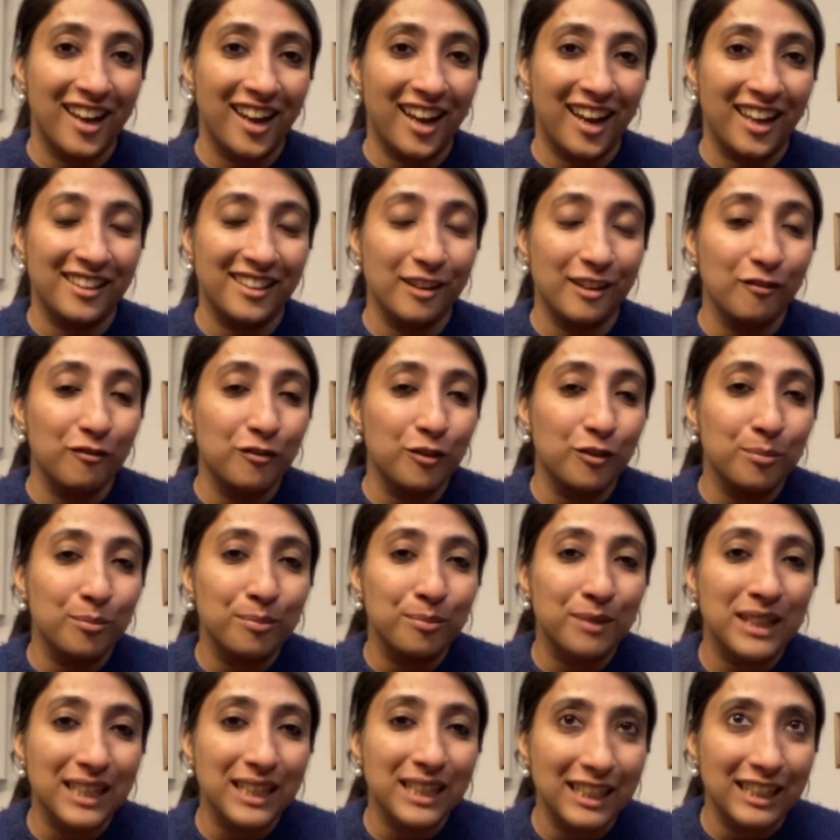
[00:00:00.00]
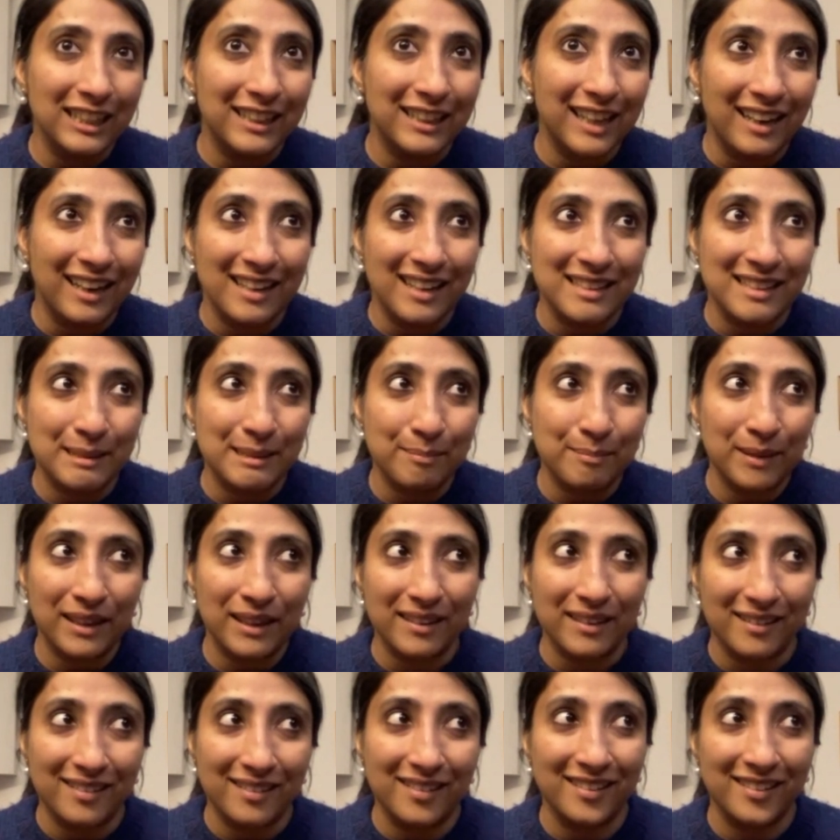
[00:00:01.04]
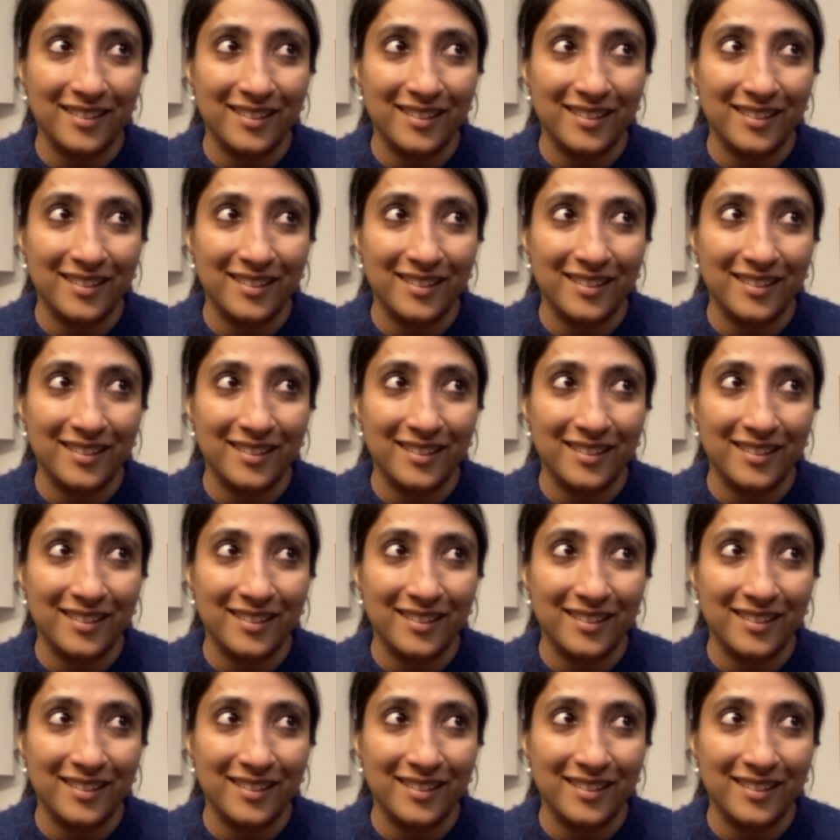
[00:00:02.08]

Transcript: I think for me, that has been